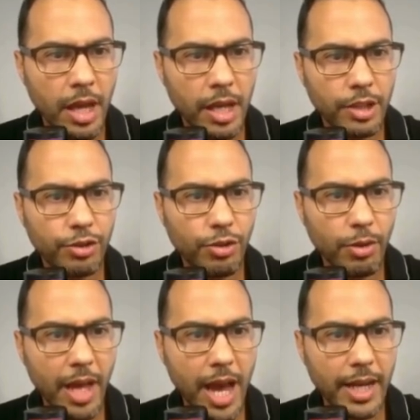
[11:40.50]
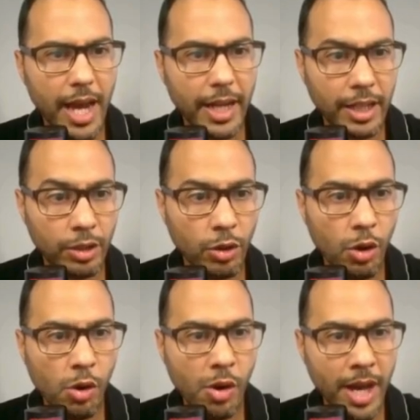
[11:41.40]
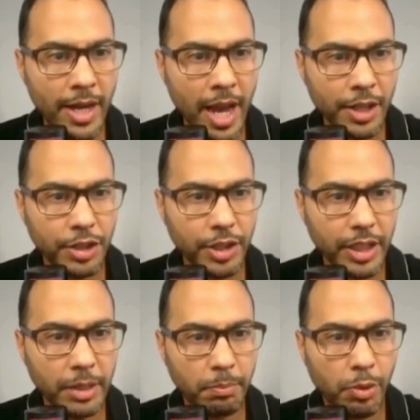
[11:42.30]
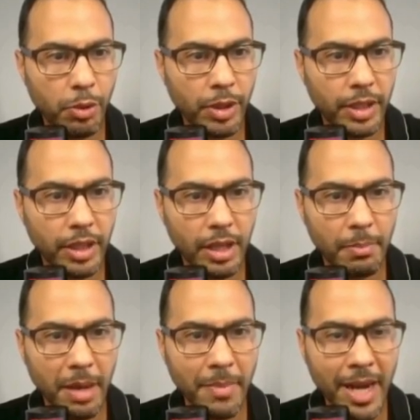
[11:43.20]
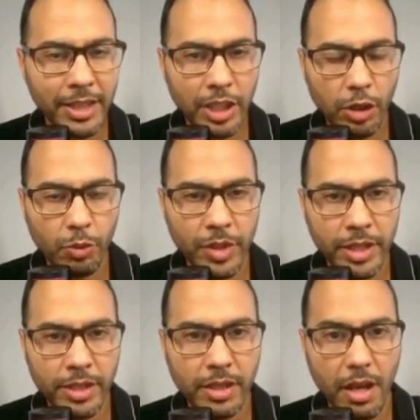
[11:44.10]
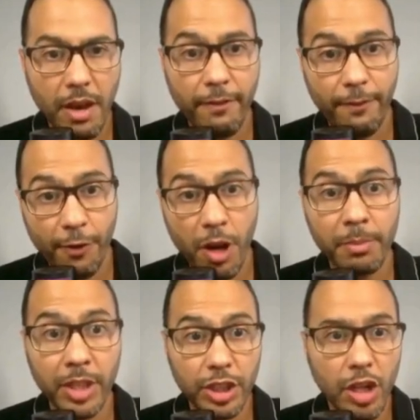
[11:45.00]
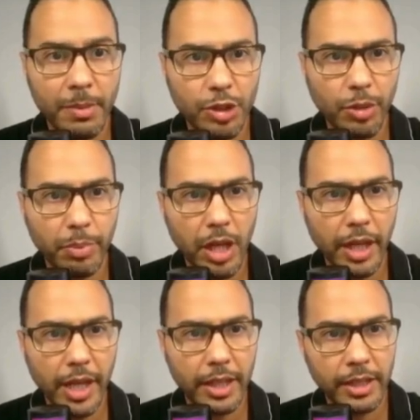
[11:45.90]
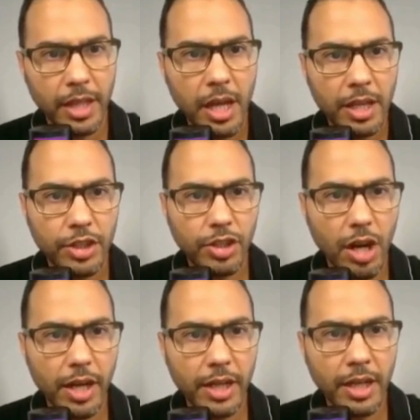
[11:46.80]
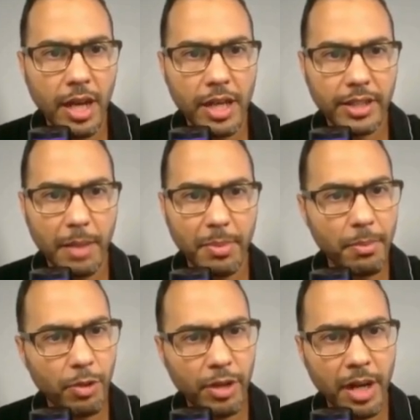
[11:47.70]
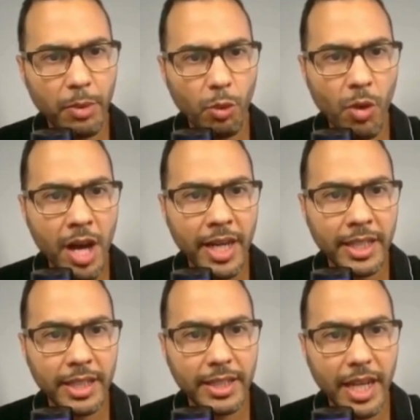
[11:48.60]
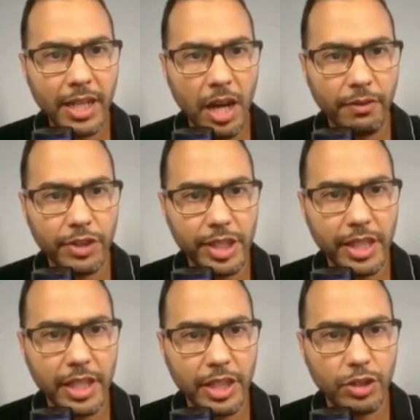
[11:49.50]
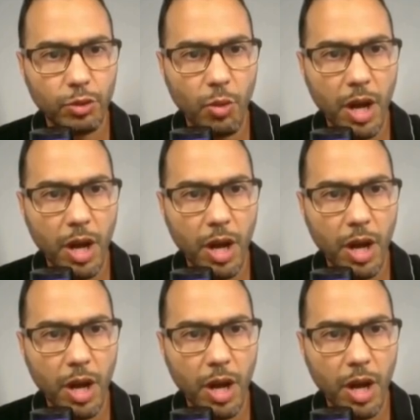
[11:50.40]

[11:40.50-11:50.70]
So that I can go and actually import my mine sequence from the geometry plugin. Starting step number one, and the date obviously is